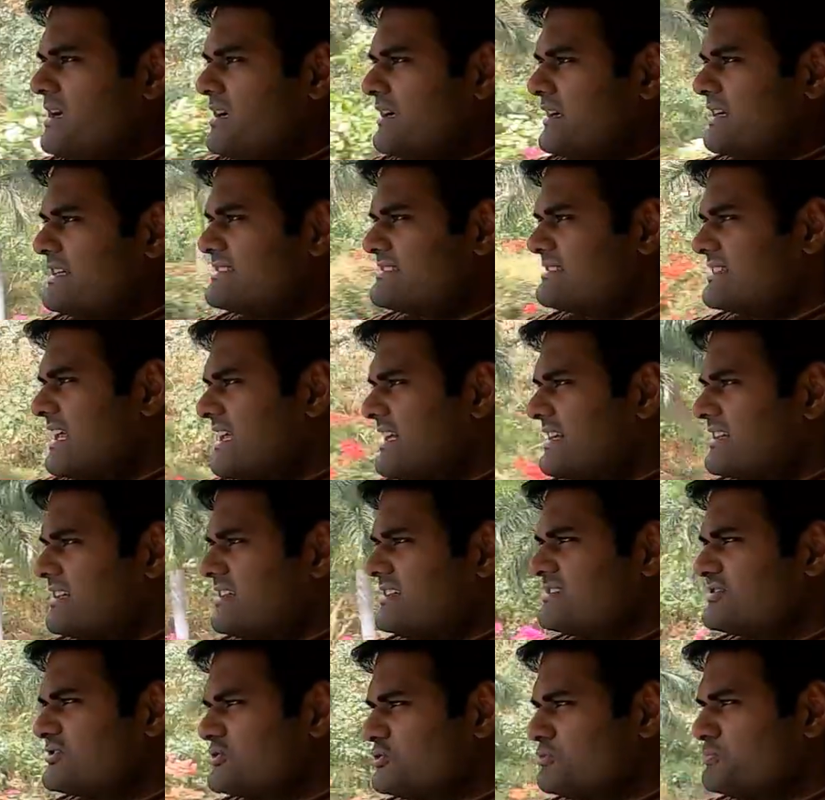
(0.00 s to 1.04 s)
It's like
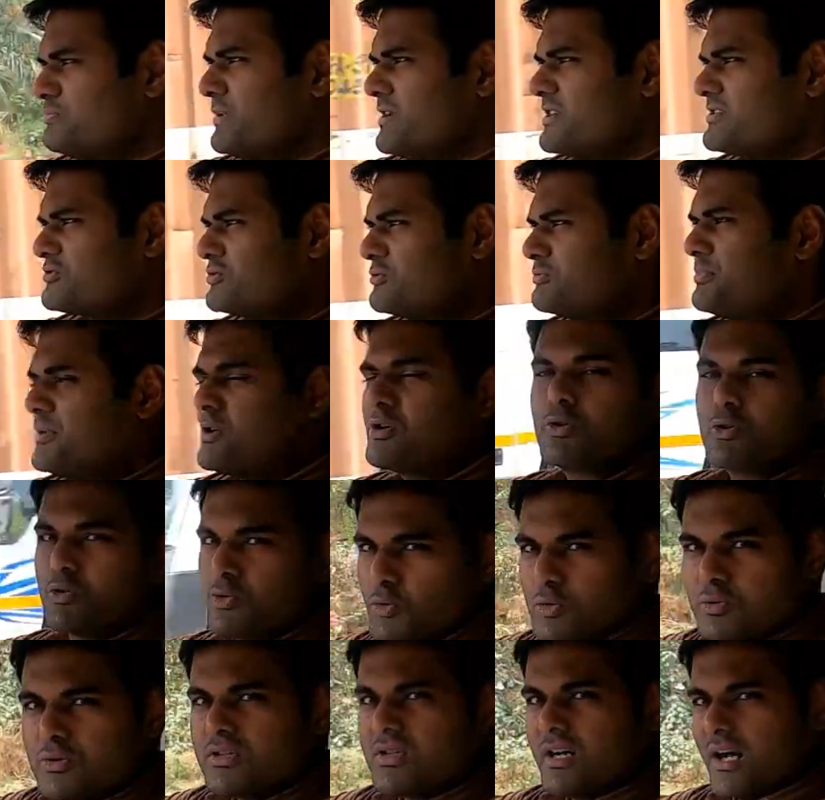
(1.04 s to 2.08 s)
a super
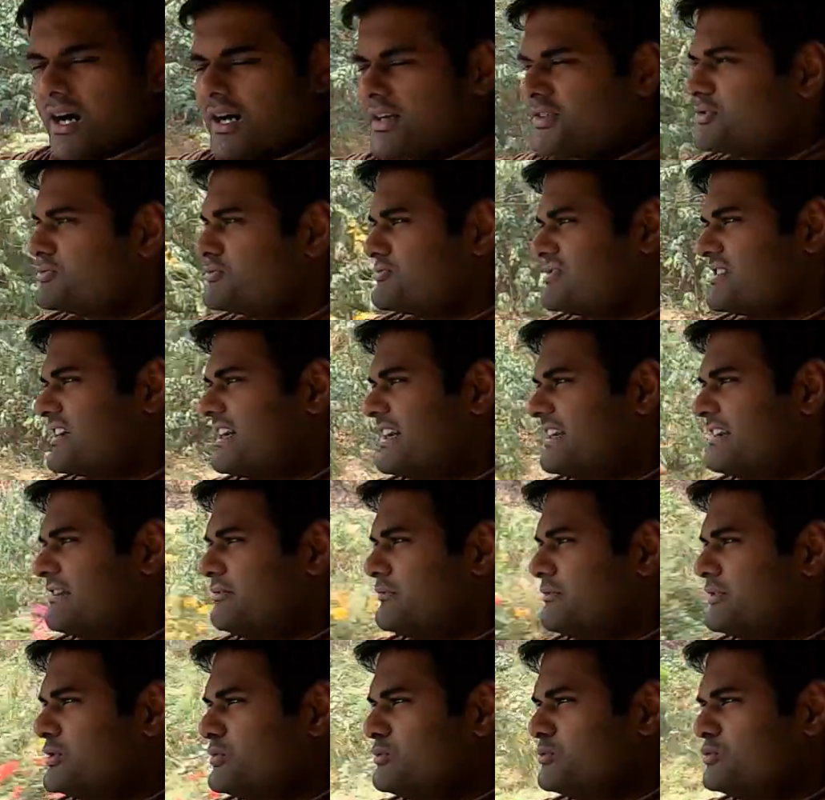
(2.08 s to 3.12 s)
cool car to drive.
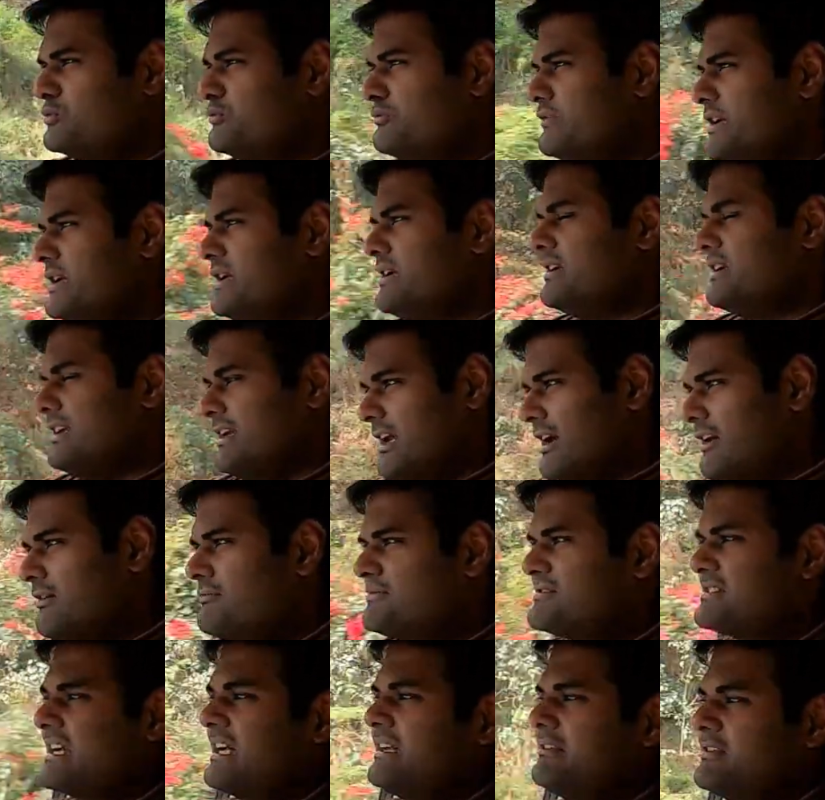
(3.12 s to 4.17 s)
You will
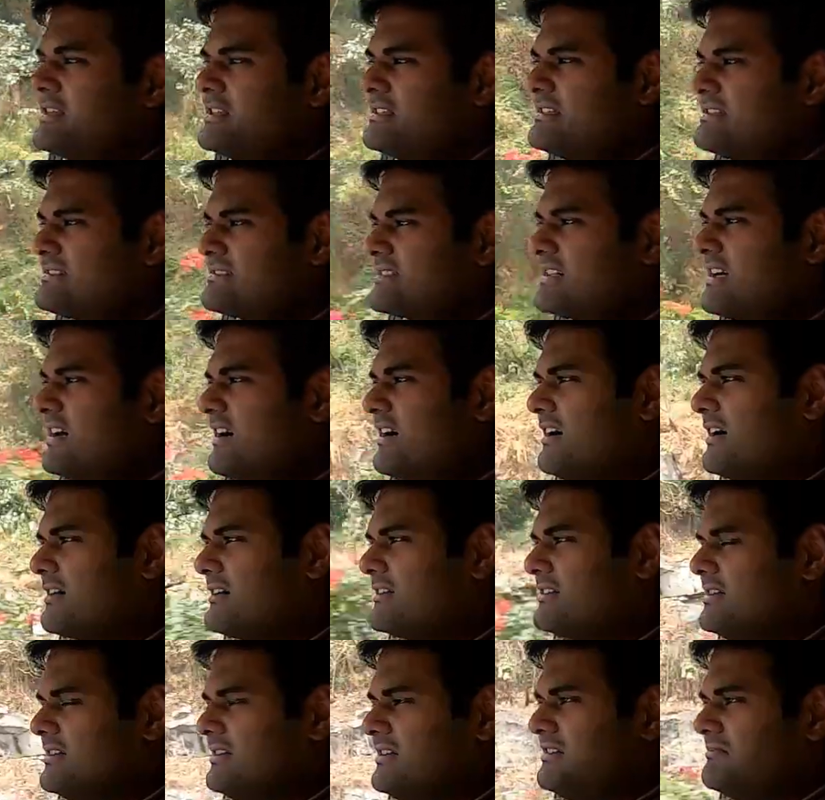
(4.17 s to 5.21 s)
love driving this car
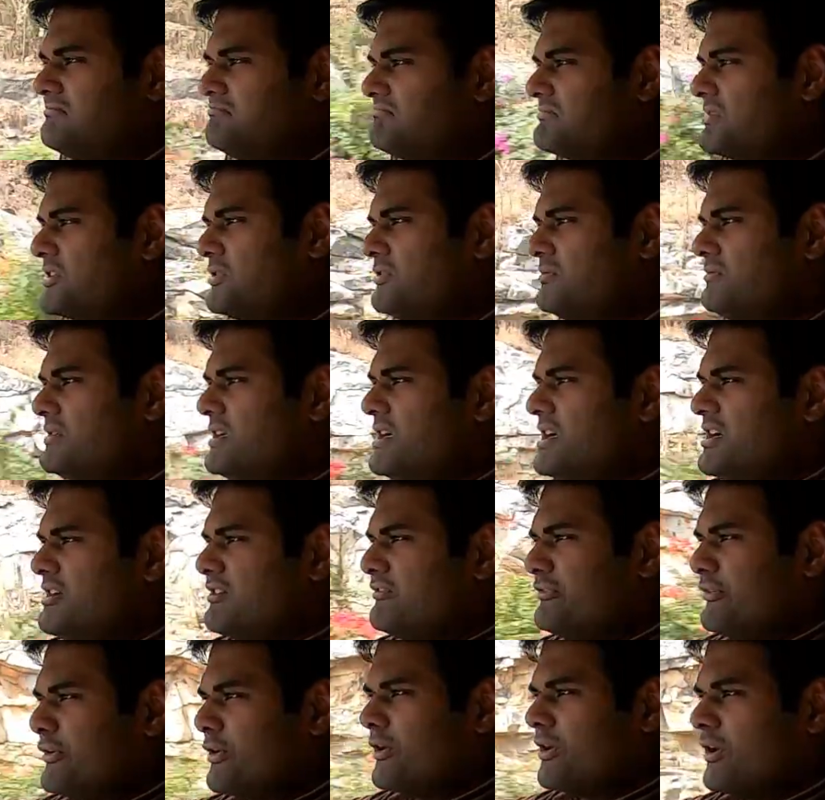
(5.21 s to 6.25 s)

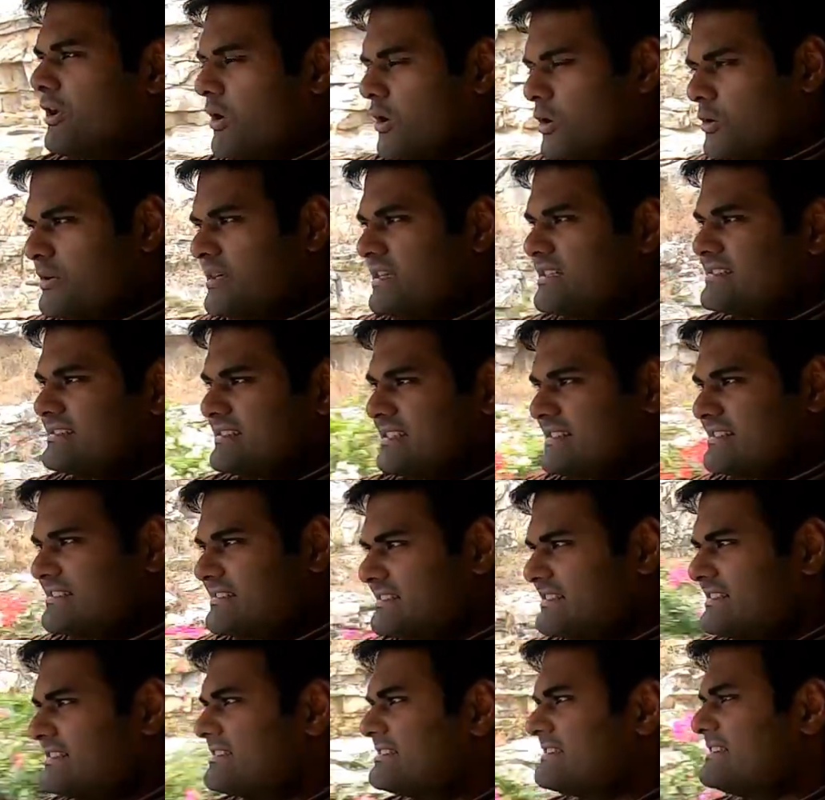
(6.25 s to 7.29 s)
for long
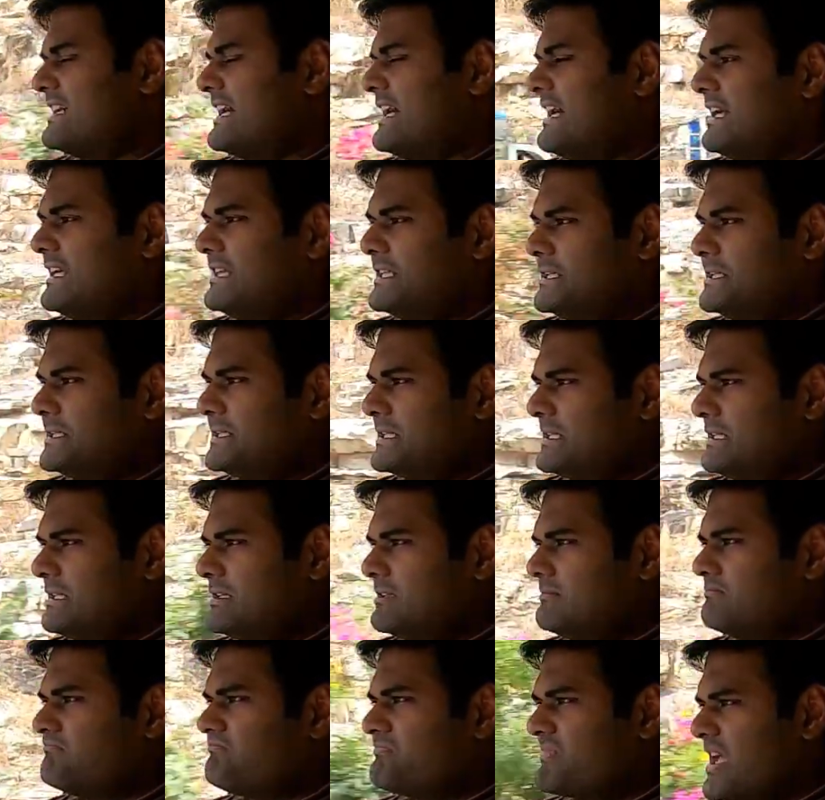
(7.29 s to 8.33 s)
distances, and
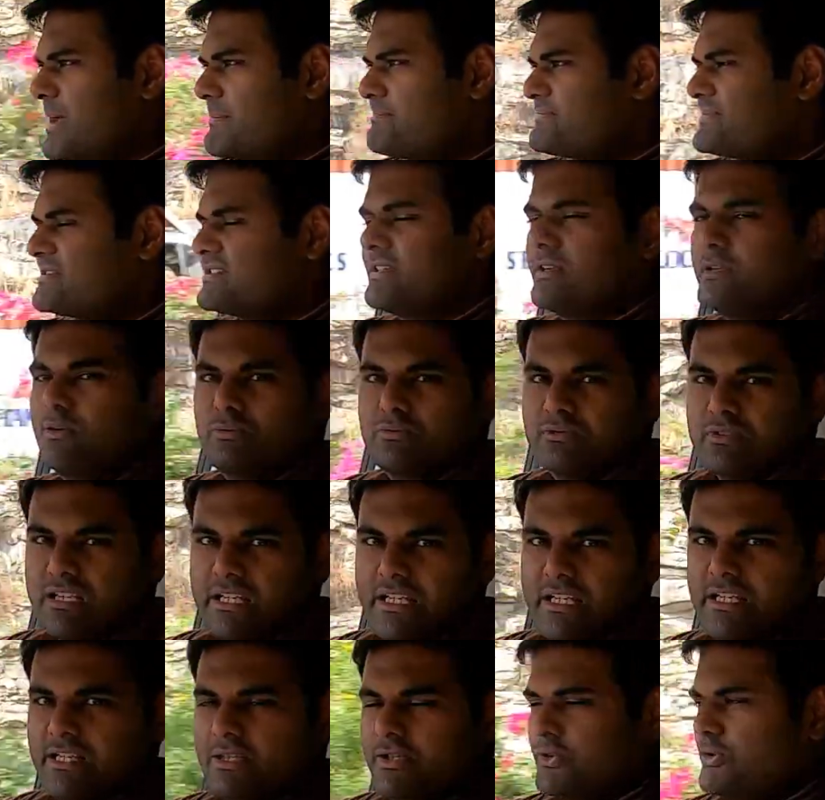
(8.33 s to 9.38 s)

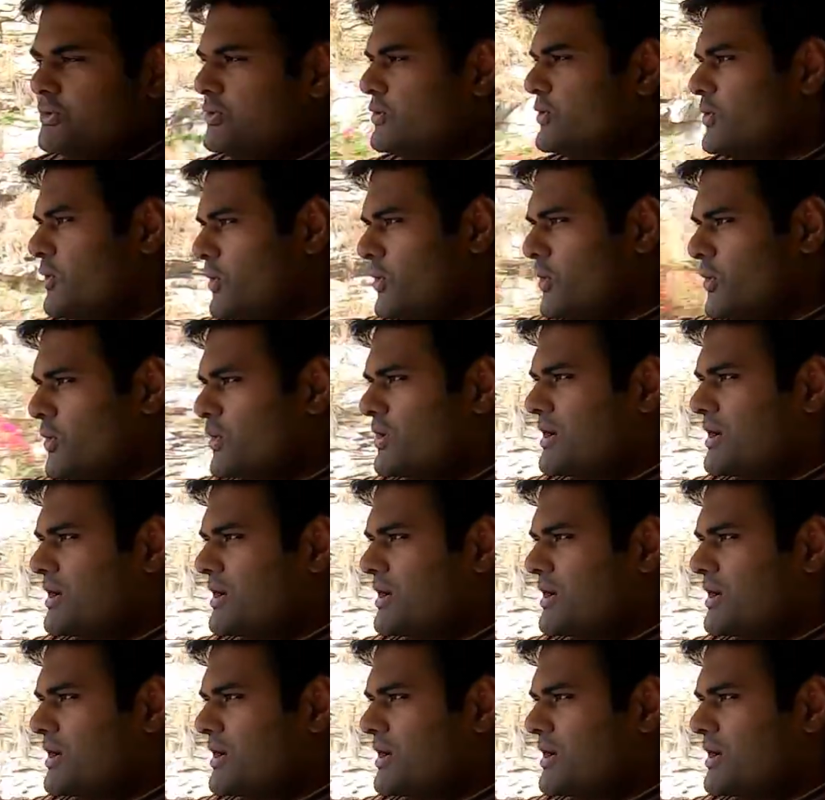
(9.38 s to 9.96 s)
absolutely no